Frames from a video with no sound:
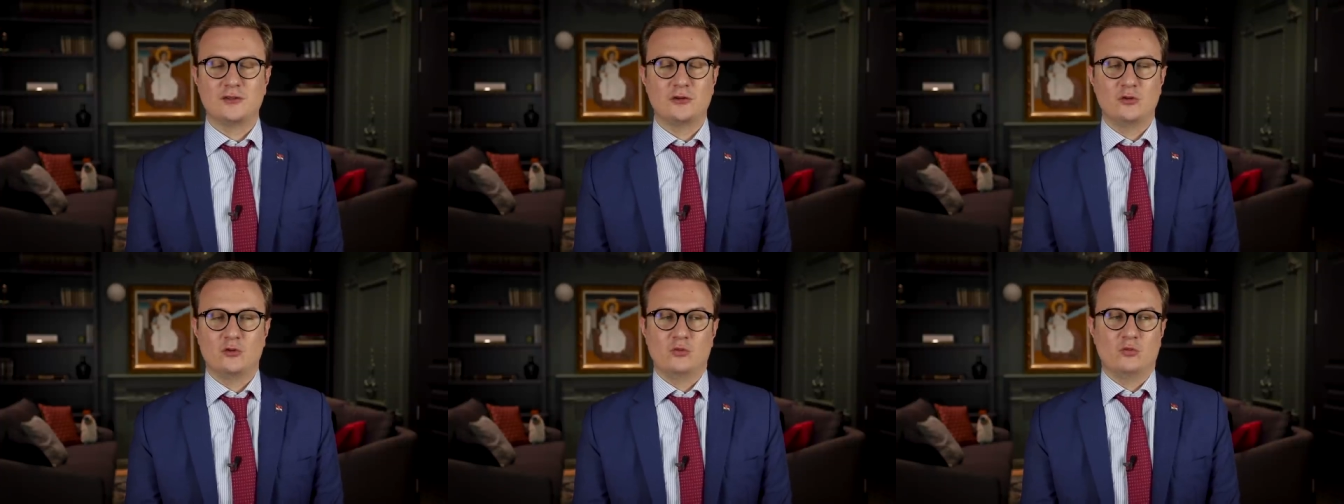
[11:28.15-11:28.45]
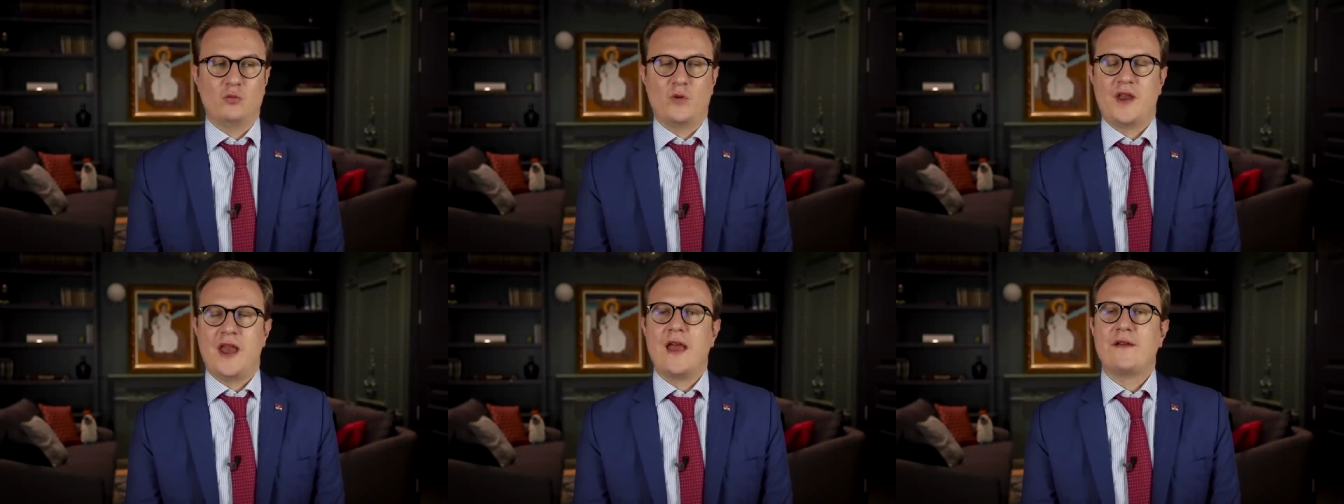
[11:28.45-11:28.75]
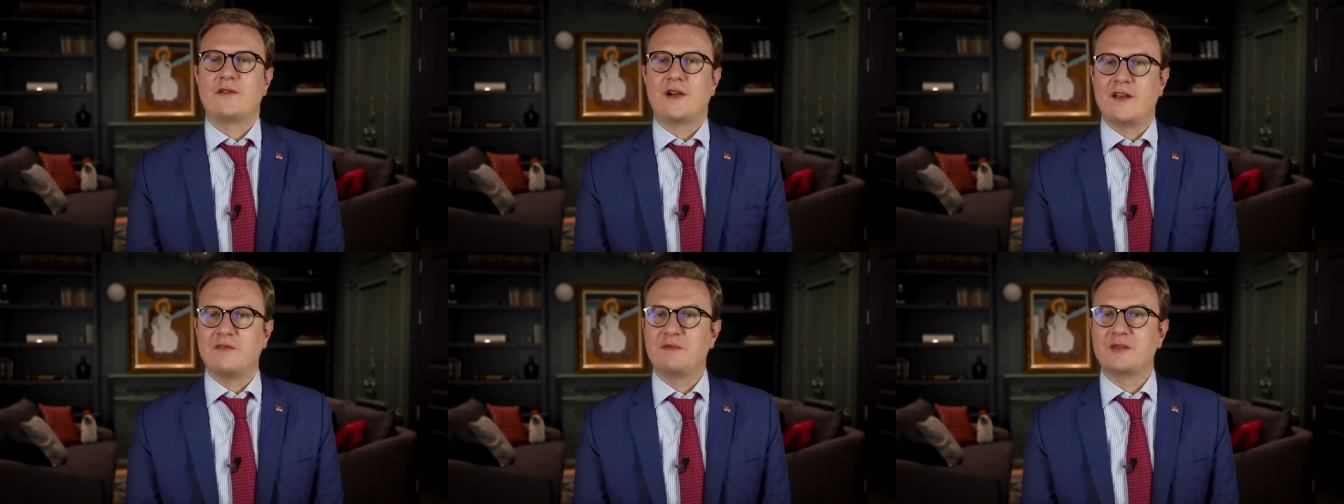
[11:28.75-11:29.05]
who
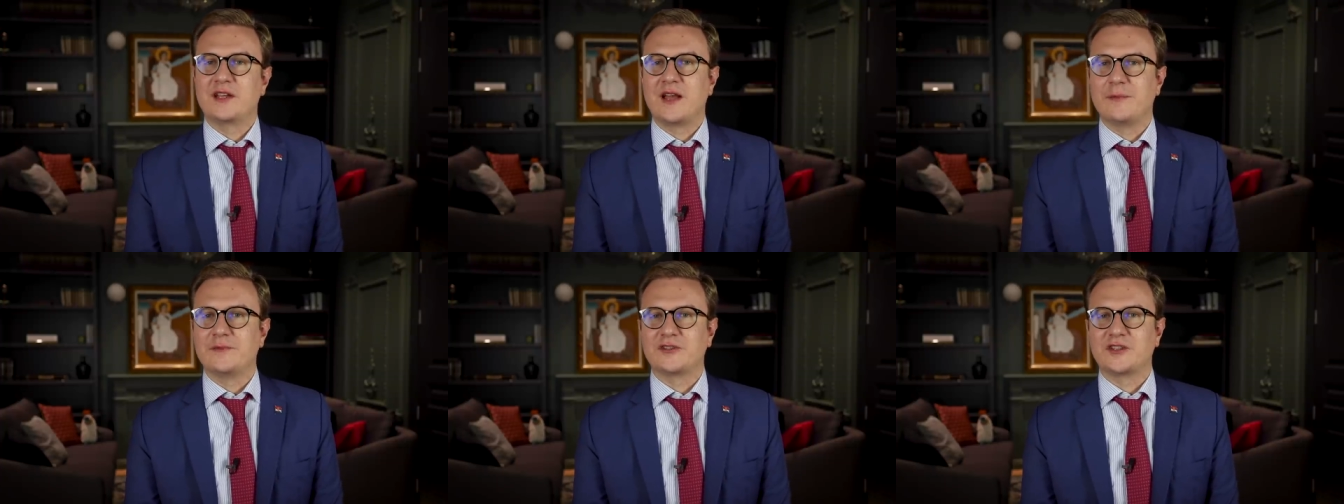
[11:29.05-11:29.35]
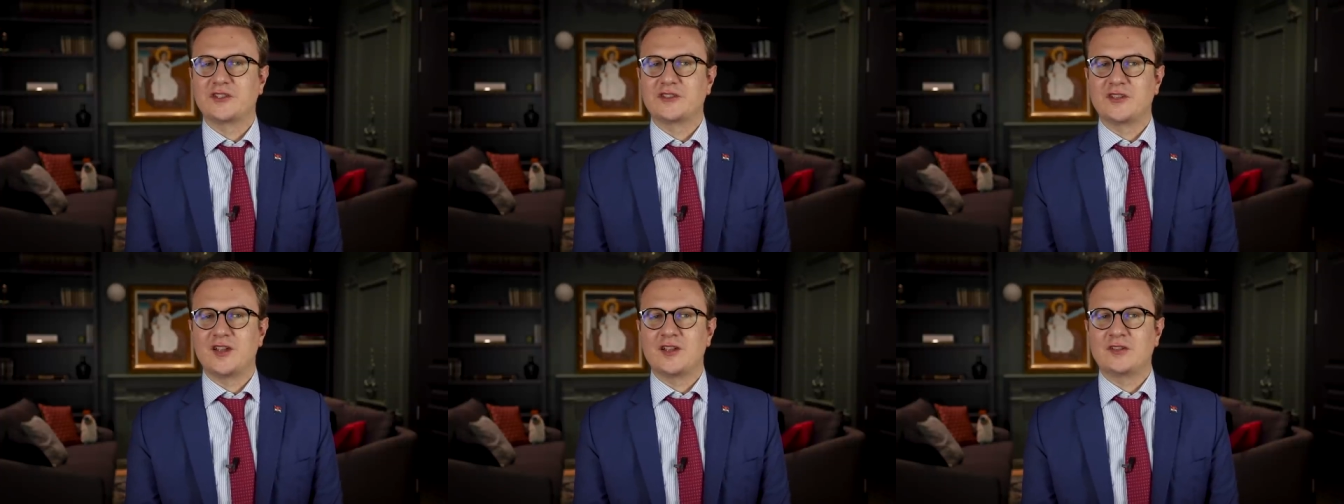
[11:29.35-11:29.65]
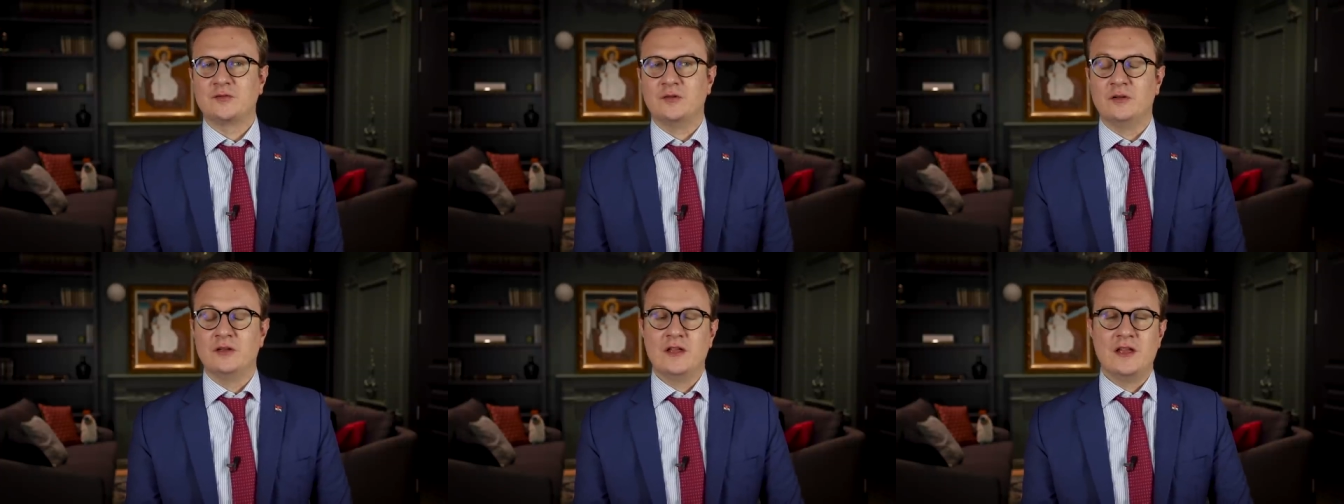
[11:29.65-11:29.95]
whatever, have become
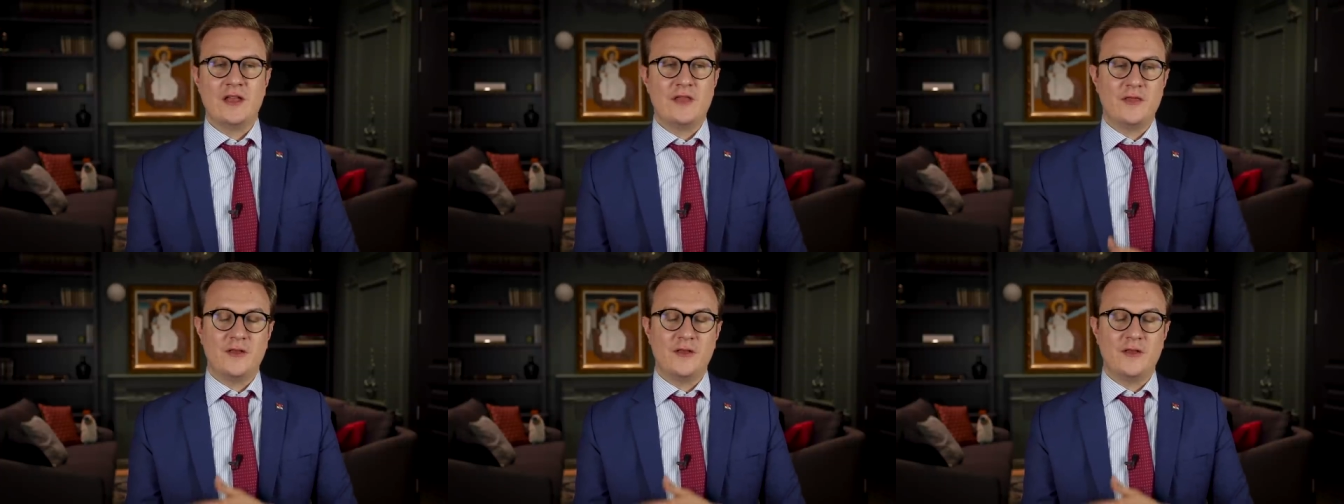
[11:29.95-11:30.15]
successful.